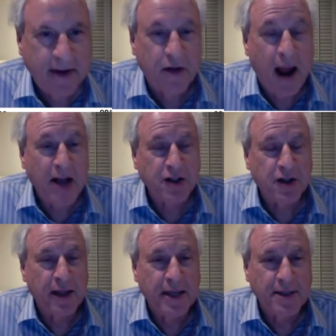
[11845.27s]
There
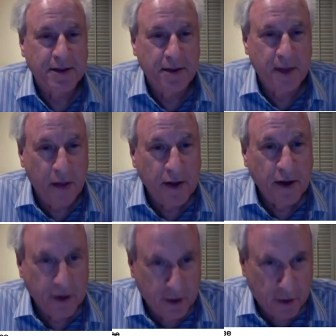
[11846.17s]
actually is nothing
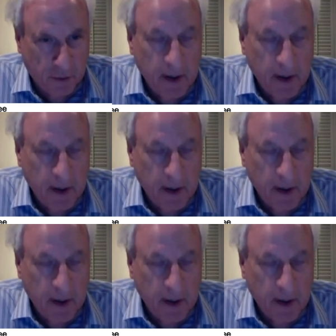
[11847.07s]
new,